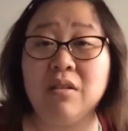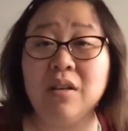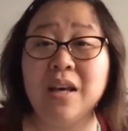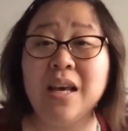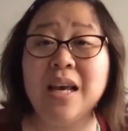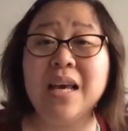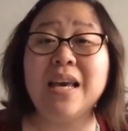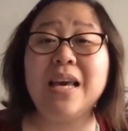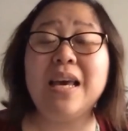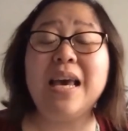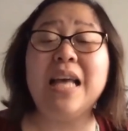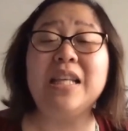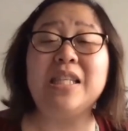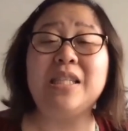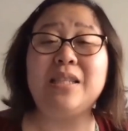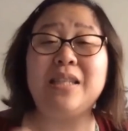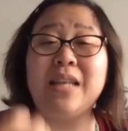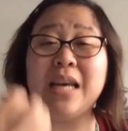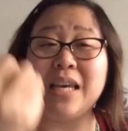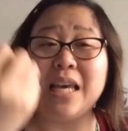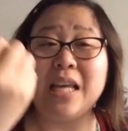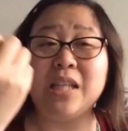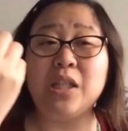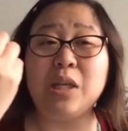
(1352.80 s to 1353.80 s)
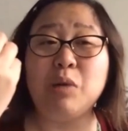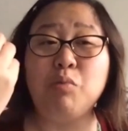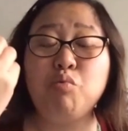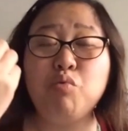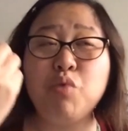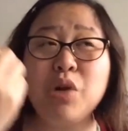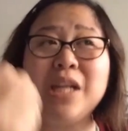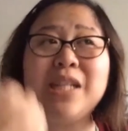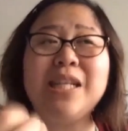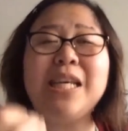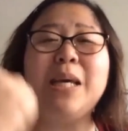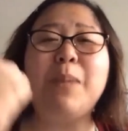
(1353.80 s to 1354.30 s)
It's mm. like it's a
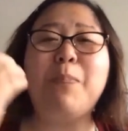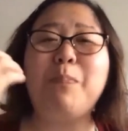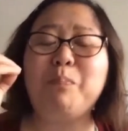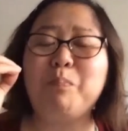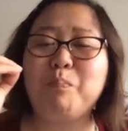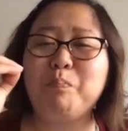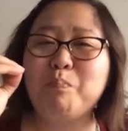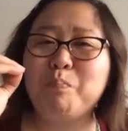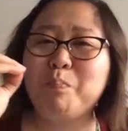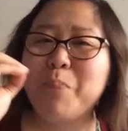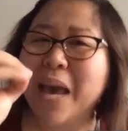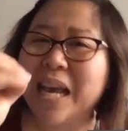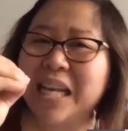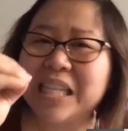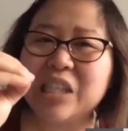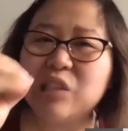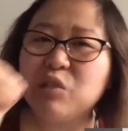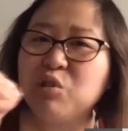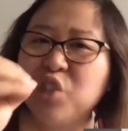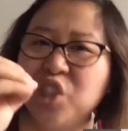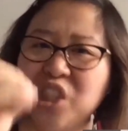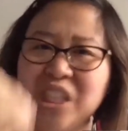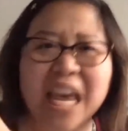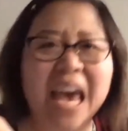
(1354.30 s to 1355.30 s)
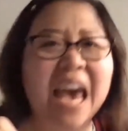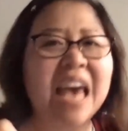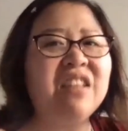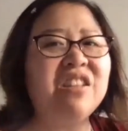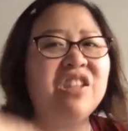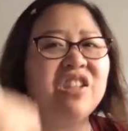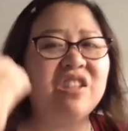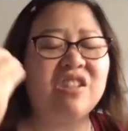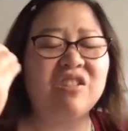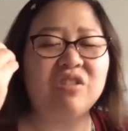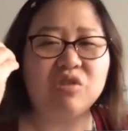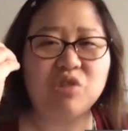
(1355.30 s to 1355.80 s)
really pixel
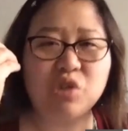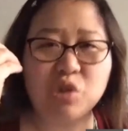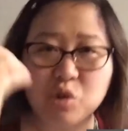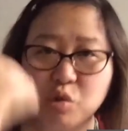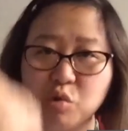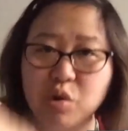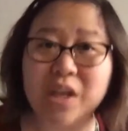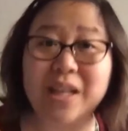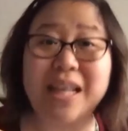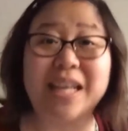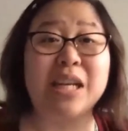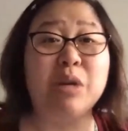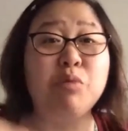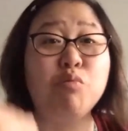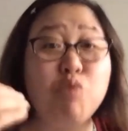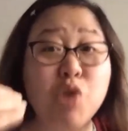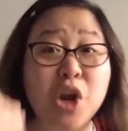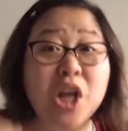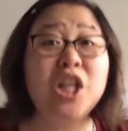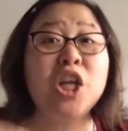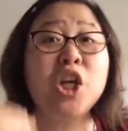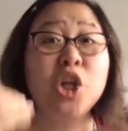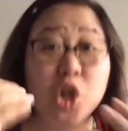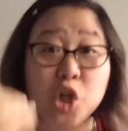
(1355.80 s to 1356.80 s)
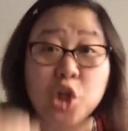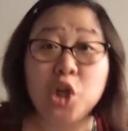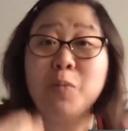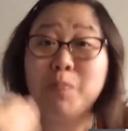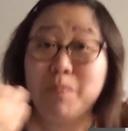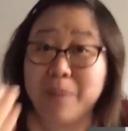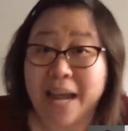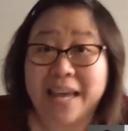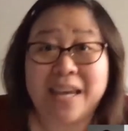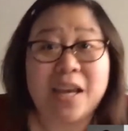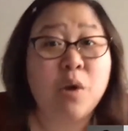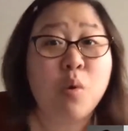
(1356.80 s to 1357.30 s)
dense screen, like a really good
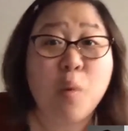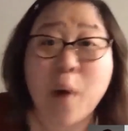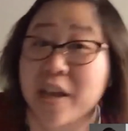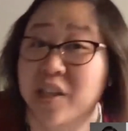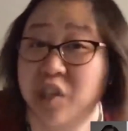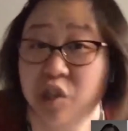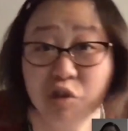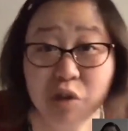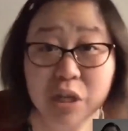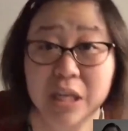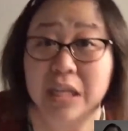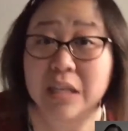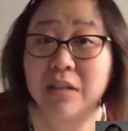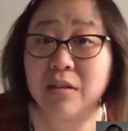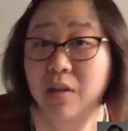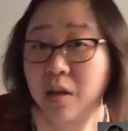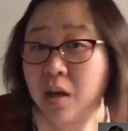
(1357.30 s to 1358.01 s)
black and white screen